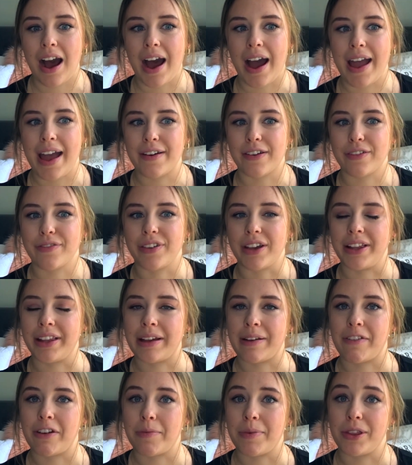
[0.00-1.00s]
I have a
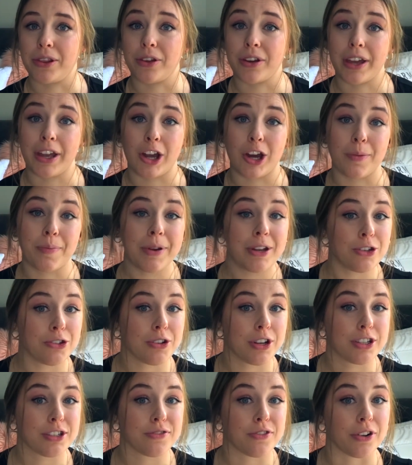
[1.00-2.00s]
feeling I'm gonna be looking on
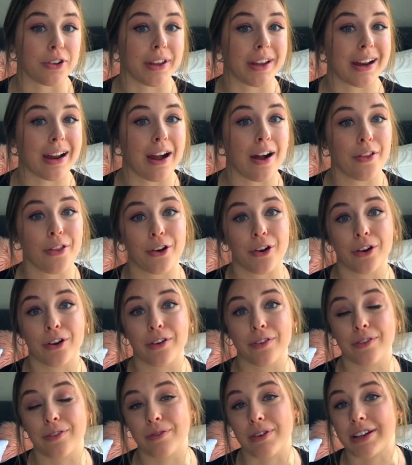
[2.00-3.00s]
Pinterest for like
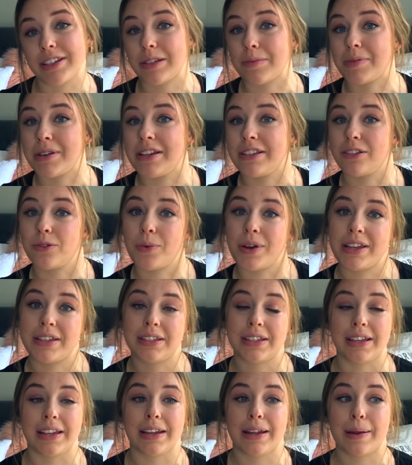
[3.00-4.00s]
other recipes and
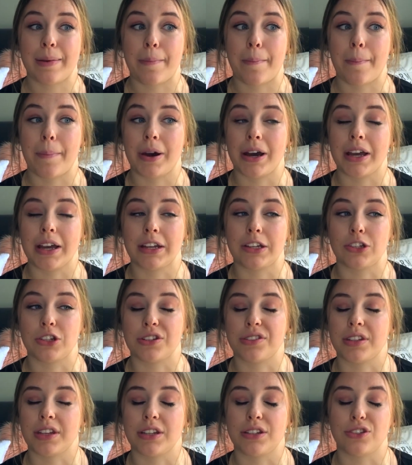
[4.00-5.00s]
ways to eat it, but
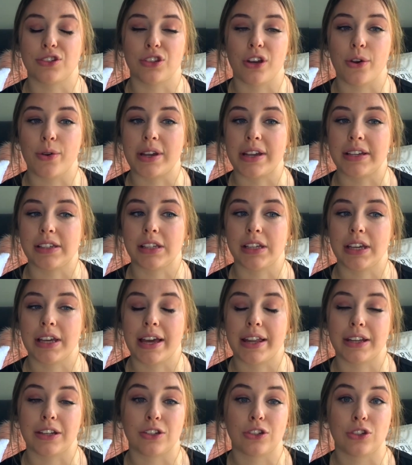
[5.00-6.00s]
it's so easy
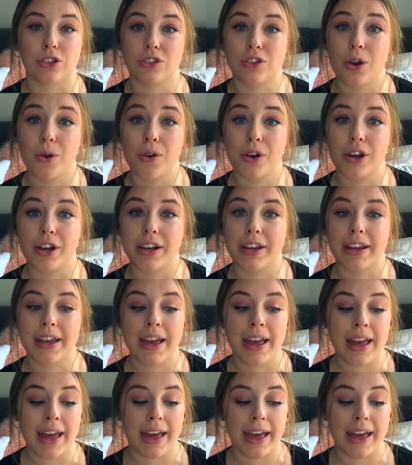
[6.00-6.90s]
and it's so good.